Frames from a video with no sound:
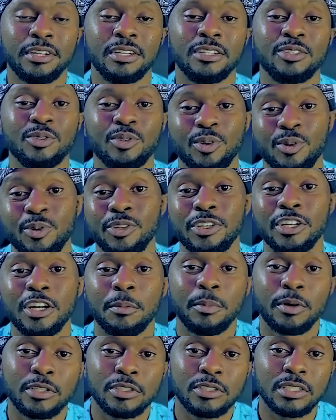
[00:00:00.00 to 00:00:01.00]
feel so
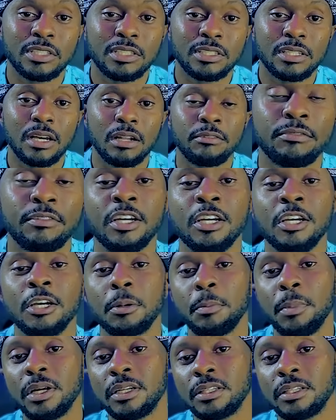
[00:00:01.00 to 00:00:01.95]
good about yourself,